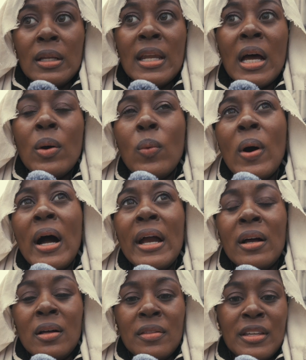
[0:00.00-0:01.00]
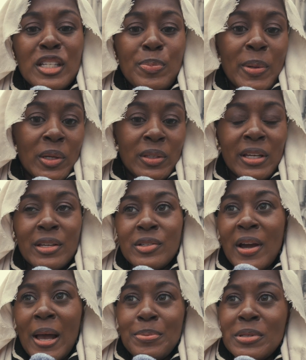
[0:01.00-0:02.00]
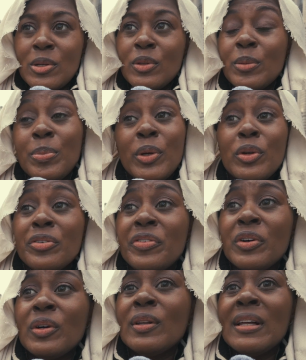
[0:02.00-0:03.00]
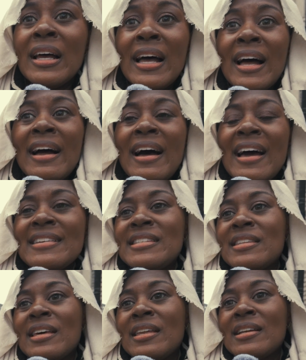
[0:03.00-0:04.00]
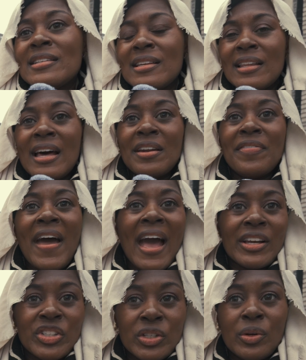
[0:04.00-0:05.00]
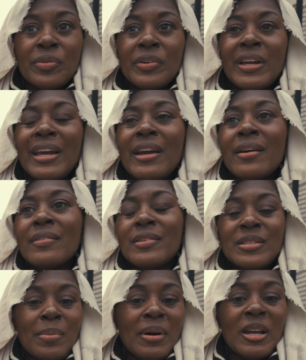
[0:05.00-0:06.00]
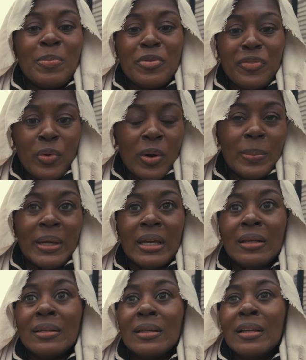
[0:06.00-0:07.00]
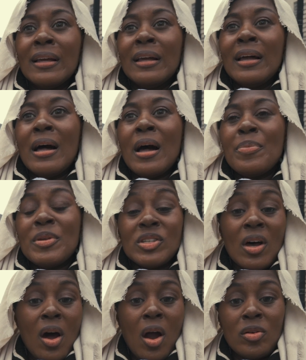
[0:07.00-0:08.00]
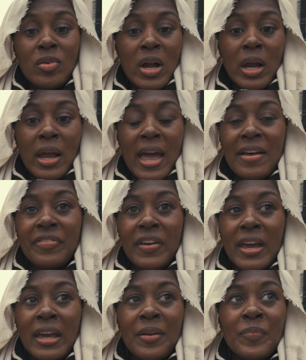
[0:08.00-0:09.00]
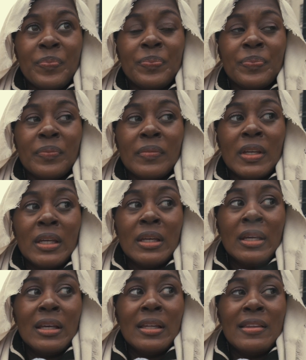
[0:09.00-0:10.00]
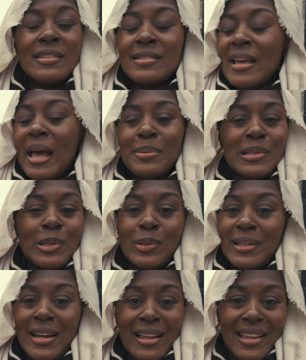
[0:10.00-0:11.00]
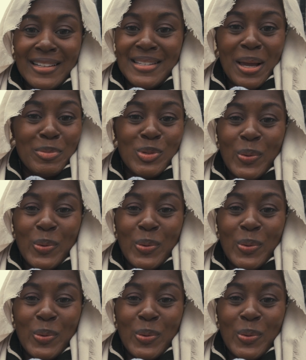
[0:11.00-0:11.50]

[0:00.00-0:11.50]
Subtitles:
Now, while these buildings are absolutely beautiful, I see that it is a lot of action over here. There's somebody performing. There's a Hard Rock Cafe. This is absolutely not like Times